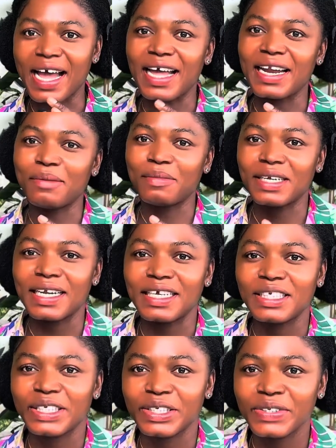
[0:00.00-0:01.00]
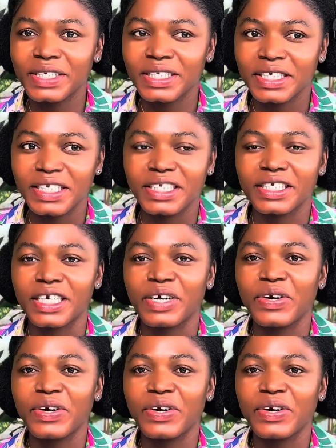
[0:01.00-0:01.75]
and I'm a Nigerian teacher